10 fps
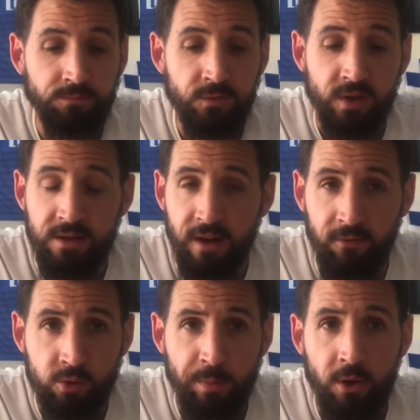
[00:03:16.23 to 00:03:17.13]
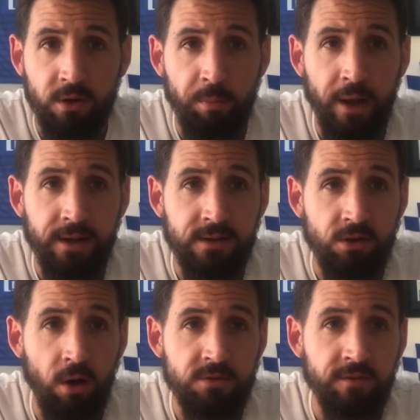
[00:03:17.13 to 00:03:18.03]
Steve Lovell's spoken plenty of
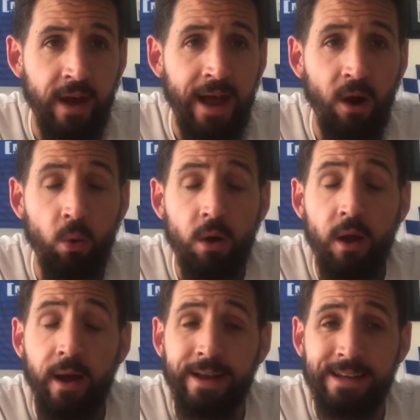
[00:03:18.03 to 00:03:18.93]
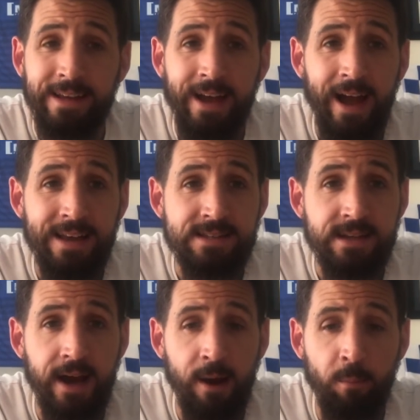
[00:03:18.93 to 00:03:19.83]
times of how he
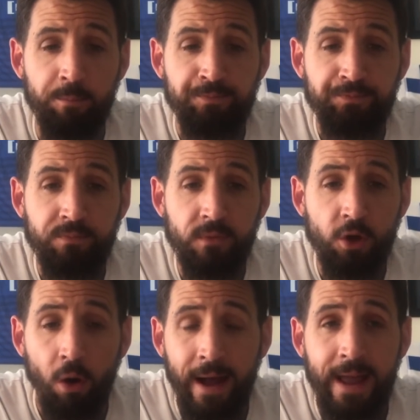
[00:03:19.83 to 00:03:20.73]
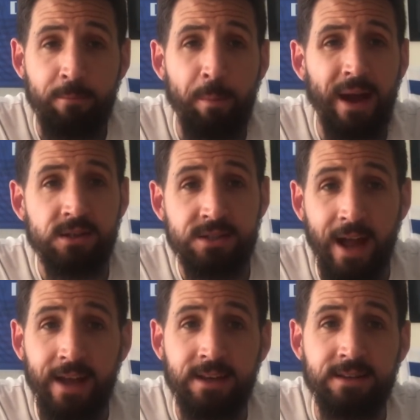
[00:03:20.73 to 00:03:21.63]
has got at him about
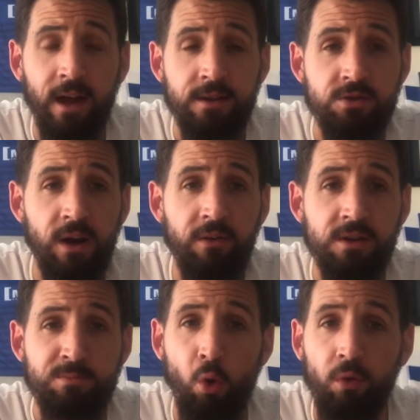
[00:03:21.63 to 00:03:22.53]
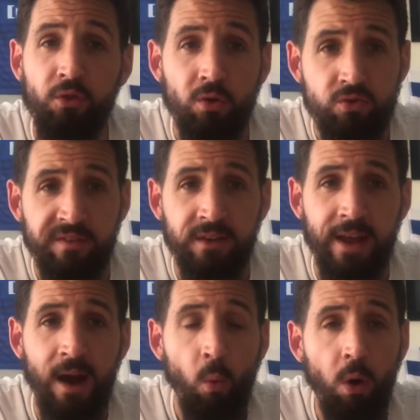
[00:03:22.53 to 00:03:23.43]
staying in danger areas more, not
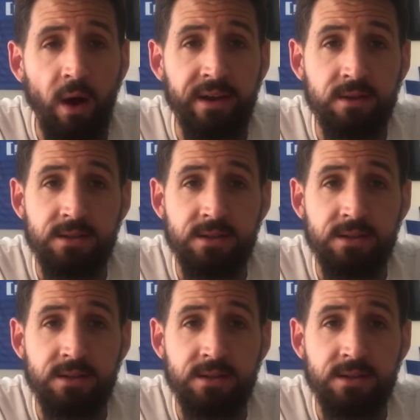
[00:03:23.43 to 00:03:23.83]
drifting out wide,